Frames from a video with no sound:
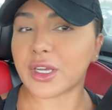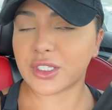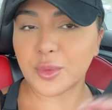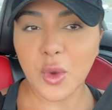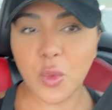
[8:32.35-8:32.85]
So
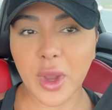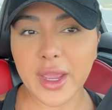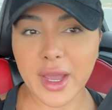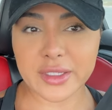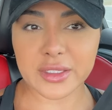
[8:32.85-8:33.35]
my weight
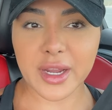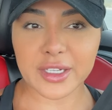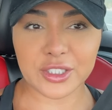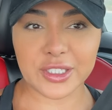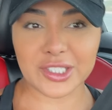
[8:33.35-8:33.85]
hasn't
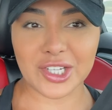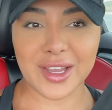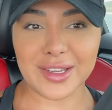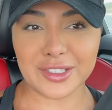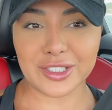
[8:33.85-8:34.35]
actually
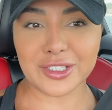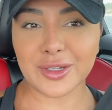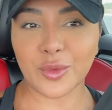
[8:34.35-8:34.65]
changed